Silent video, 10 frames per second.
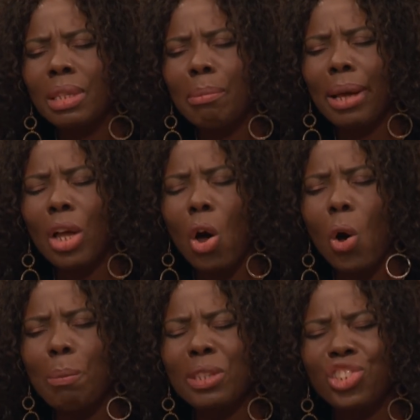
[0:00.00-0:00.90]
but
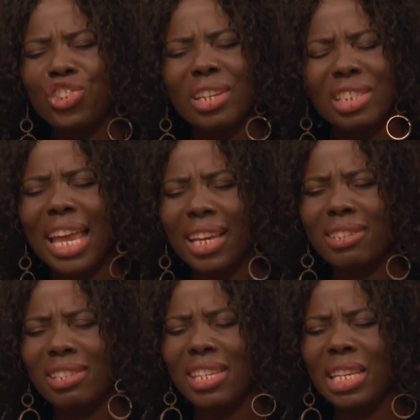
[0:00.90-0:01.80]
hope is just like
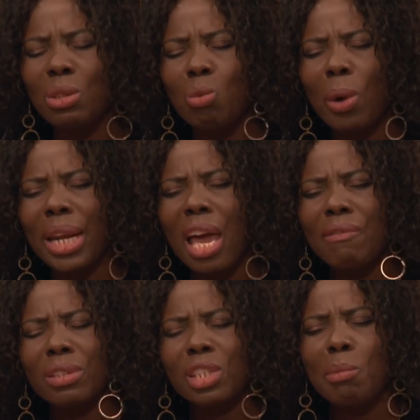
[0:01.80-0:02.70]
a seed.
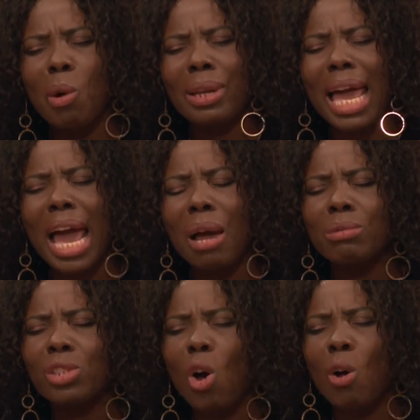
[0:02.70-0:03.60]
Whatever small
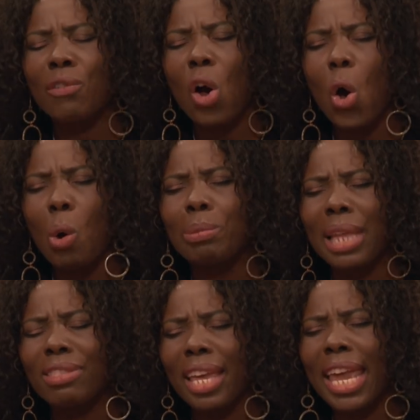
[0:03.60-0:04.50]
ounce of hope
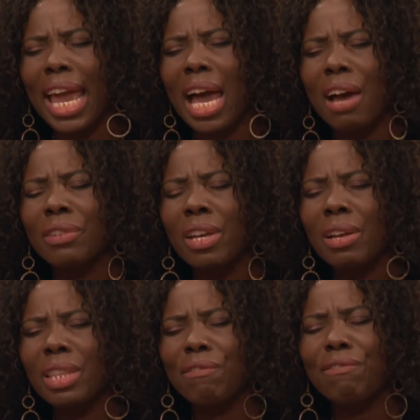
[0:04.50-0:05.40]
that they have,
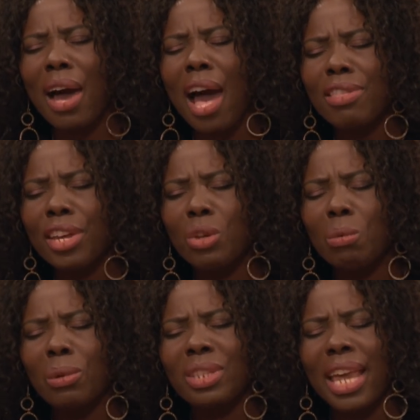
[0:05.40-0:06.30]
the Father, you
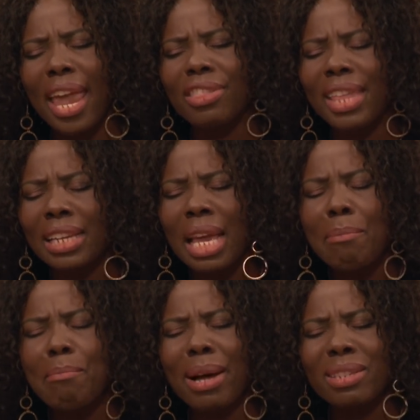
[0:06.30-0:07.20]
will take
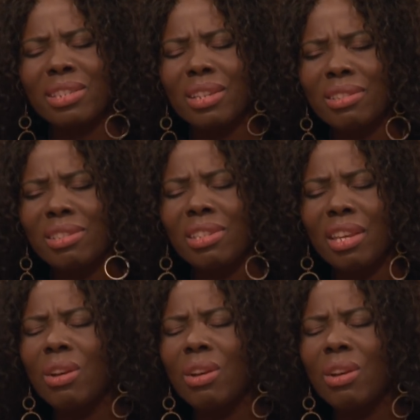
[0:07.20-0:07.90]
that mustard seed